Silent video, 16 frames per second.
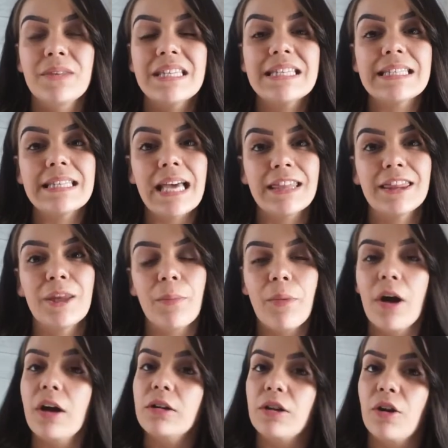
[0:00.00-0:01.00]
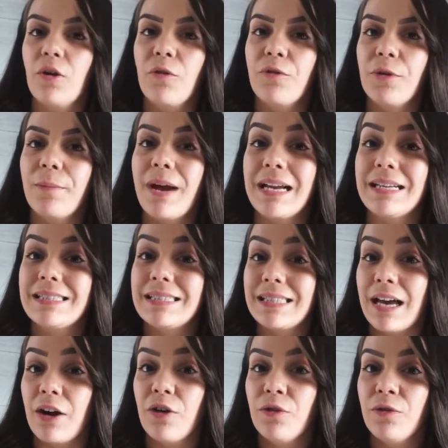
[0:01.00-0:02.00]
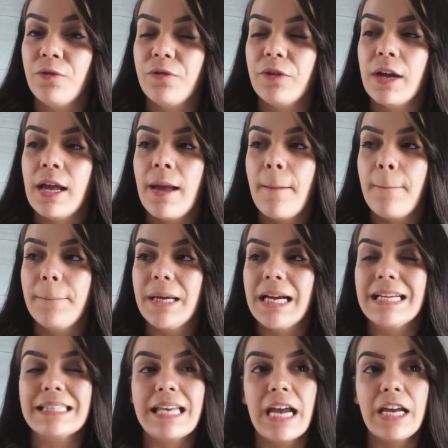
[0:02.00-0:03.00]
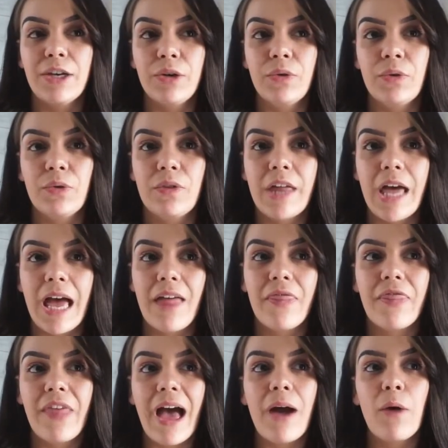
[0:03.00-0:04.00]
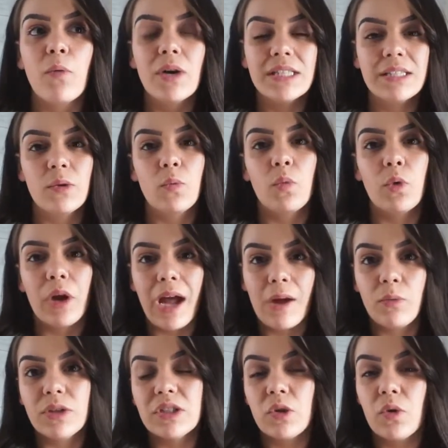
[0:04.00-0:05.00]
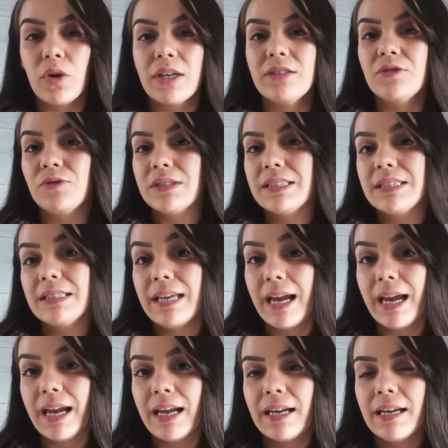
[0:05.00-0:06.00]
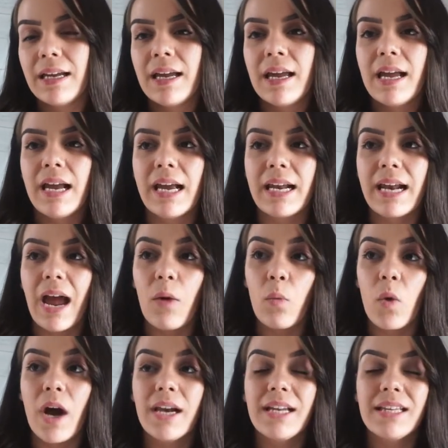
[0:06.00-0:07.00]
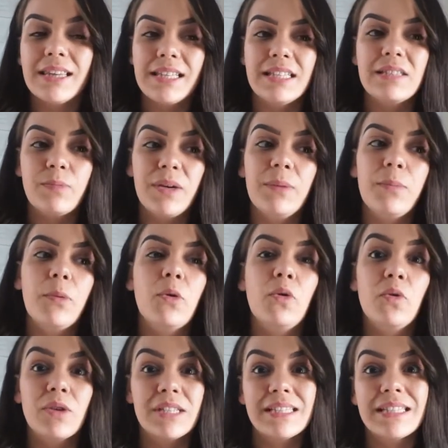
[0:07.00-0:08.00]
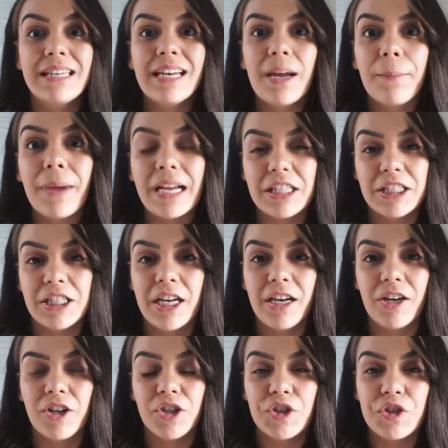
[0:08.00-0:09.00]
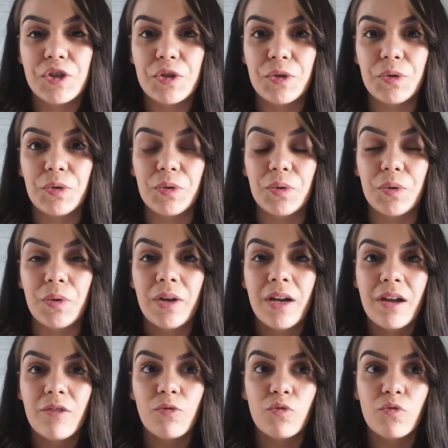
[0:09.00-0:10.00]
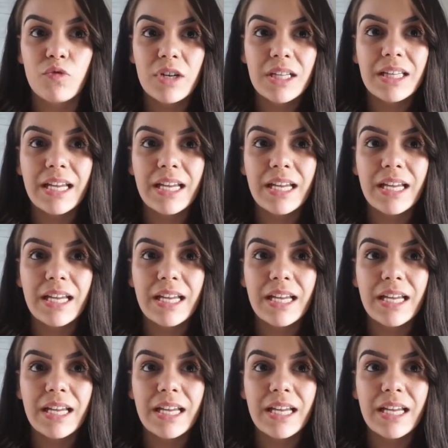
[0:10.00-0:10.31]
set the bar low for myself, because I knew that that wasn't where I was going to stay, and I wanted these people who were sitting in my chair to really